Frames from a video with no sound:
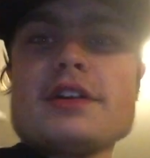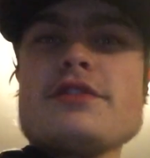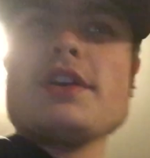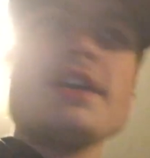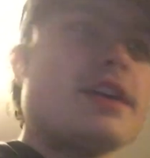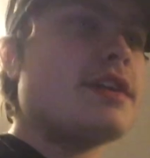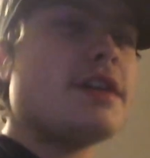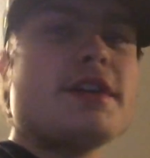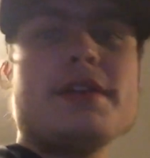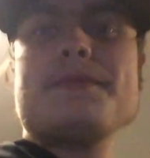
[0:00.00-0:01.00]
off,
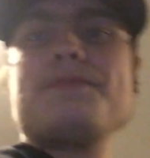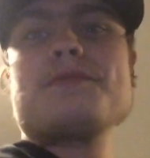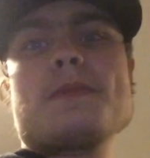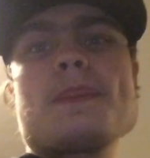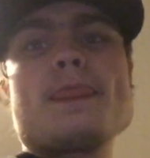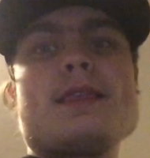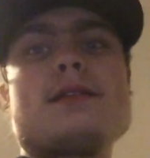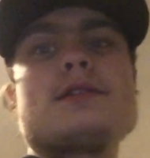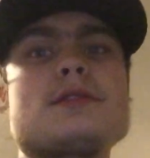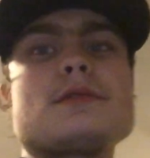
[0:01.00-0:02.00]
one
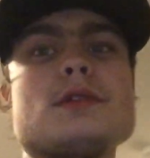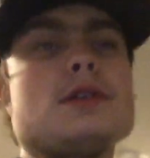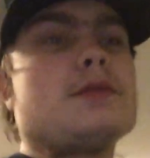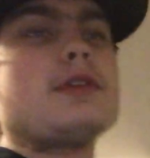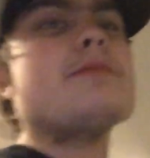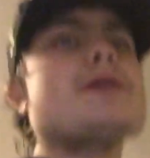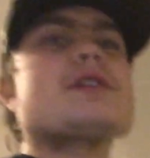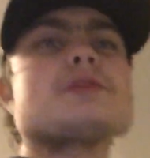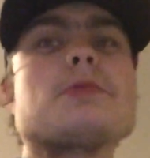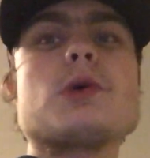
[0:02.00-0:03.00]
of the
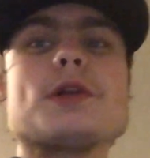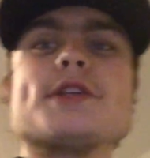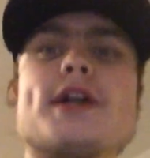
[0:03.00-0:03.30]
biggest spoilers,